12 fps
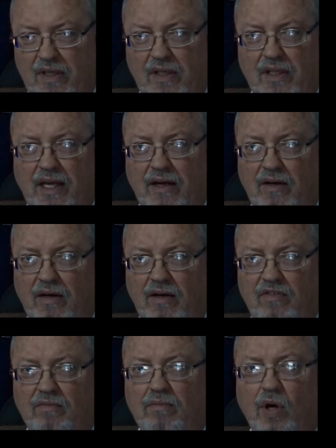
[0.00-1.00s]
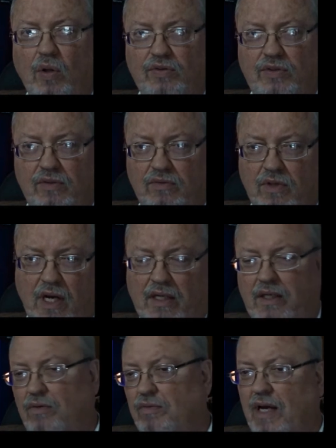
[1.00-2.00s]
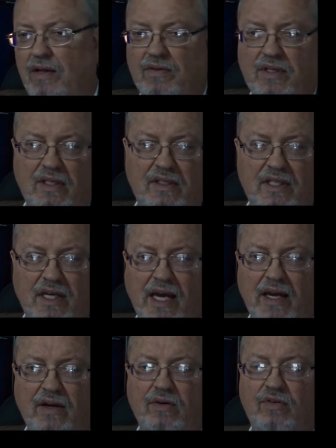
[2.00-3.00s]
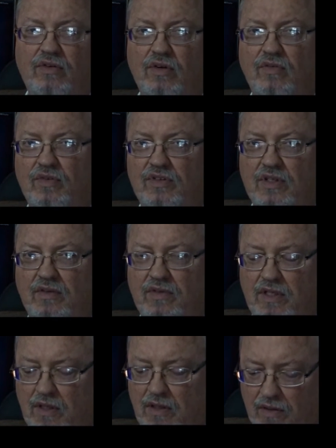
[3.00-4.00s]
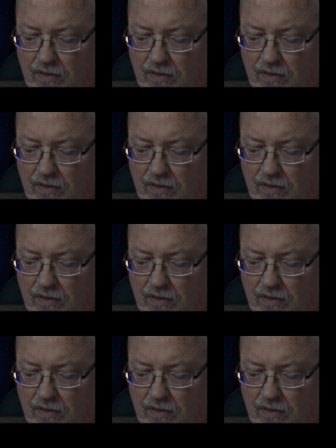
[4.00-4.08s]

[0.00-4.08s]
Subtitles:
been a layer of molten rock around the entire surface of the